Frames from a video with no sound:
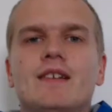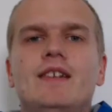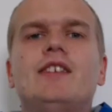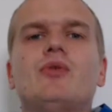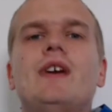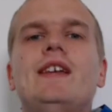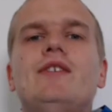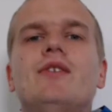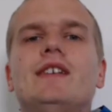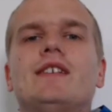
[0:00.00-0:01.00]
This
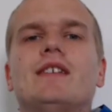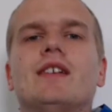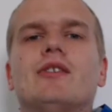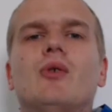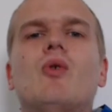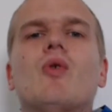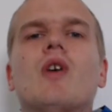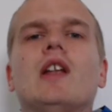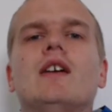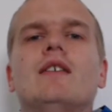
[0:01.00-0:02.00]
video is to
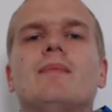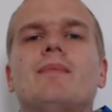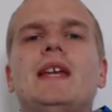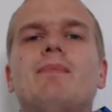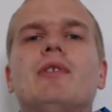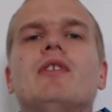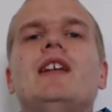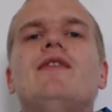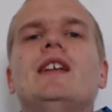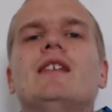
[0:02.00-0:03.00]
all people who
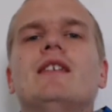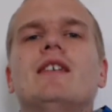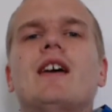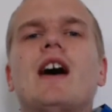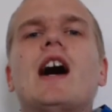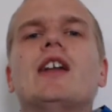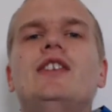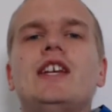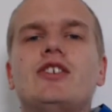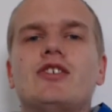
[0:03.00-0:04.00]
live in
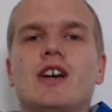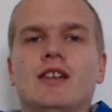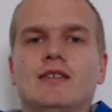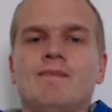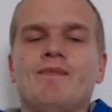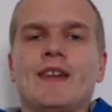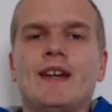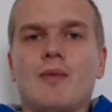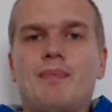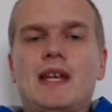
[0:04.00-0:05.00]
addiction.
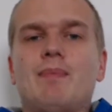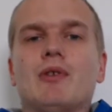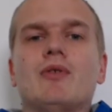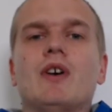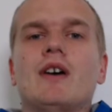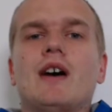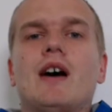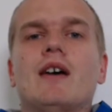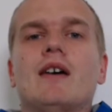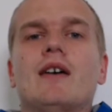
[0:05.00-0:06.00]
People who uh,
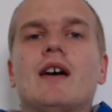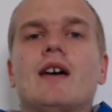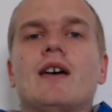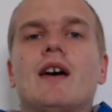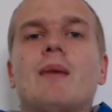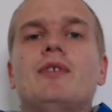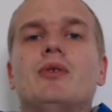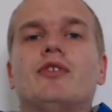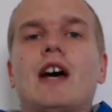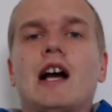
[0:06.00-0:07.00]

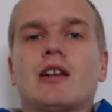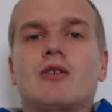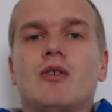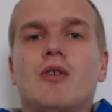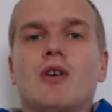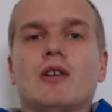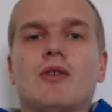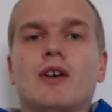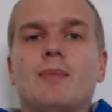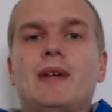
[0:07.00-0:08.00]
abuse alcohol
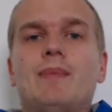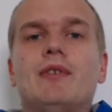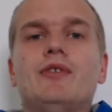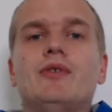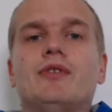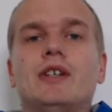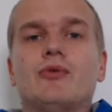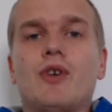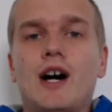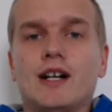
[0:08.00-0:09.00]
or people who are using
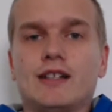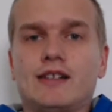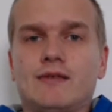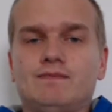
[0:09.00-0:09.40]
drugs.